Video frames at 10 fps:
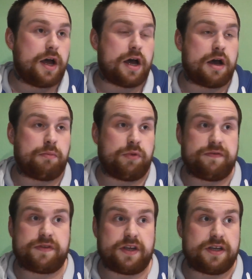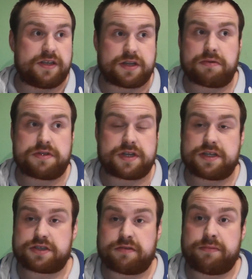with the sole
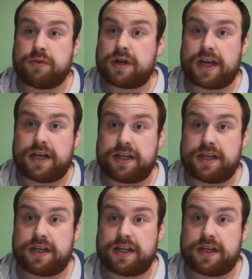intention of mutilating